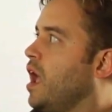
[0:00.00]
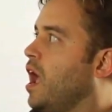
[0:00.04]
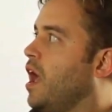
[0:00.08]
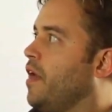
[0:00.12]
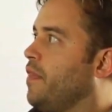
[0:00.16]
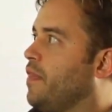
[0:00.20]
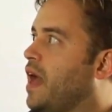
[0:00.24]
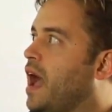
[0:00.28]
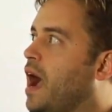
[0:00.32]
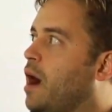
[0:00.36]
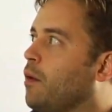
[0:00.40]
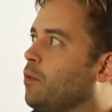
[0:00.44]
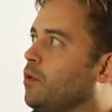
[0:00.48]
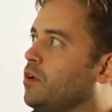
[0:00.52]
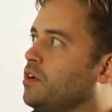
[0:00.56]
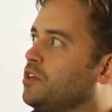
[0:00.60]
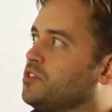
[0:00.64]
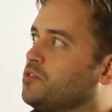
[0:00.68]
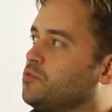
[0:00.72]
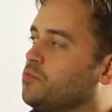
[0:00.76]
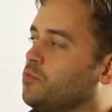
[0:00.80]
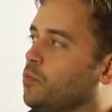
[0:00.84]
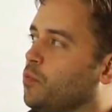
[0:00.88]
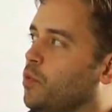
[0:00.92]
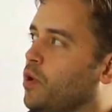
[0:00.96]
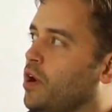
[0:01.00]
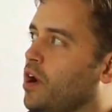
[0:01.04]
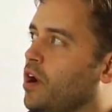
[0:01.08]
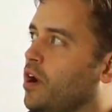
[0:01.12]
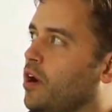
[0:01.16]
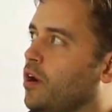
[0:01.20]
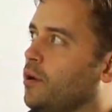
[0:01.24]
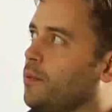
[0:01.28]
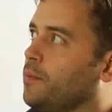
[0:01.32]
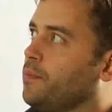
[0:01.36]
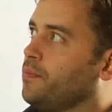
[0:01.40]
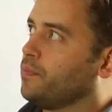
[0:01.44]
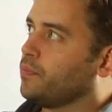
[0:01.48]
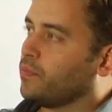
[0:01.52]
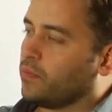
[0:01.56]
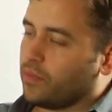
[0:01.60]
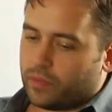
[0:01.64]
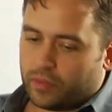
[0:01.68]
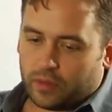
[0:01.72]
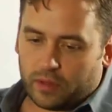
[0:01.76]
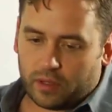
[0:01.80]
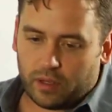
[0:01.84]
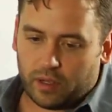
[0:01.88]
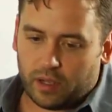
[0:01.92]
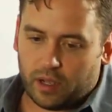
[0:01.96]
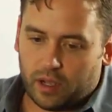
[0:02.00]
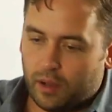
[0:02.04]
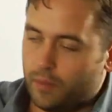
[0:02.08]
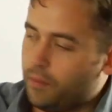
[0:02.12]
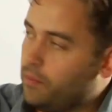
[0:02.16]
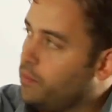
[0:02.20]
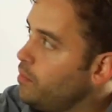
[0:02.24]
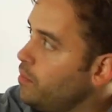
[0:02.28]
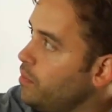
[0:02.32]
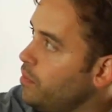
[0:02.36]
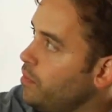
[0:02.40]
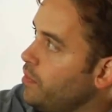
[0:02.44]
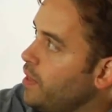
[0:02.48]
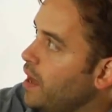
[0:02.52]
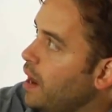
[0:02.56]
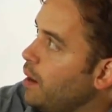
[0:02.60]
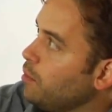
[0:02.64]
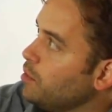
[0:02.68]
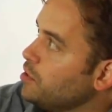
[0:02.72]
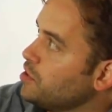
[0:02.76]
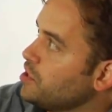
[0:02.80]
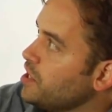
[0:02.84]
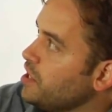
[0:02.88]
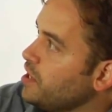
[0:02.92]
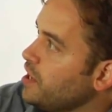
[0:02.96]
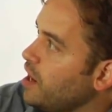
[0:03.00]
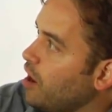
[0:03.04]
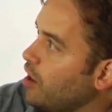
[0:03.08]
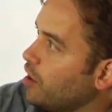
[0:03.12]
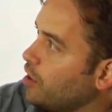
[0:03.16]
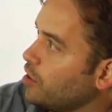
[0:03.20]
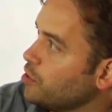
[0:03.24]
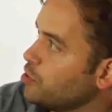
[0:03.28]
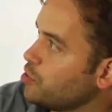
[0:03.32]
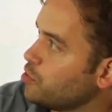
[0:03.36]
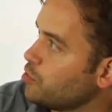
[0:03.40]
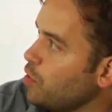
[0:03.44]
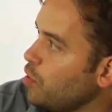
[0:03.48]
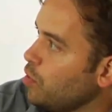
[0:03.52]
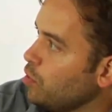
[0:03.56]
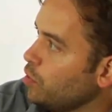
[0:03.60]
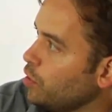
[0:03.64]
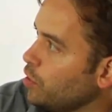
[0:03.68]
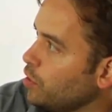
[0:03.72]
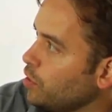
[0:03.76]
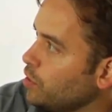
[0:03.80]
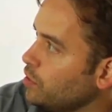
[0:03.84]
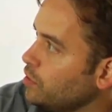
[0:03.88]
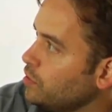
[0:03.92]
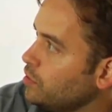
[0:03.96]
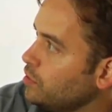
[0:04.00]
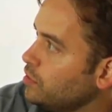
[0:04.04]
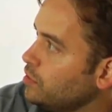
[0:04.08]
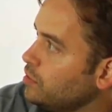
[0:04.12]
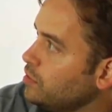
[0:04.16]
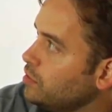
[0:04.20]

And that was where, that was in our controller.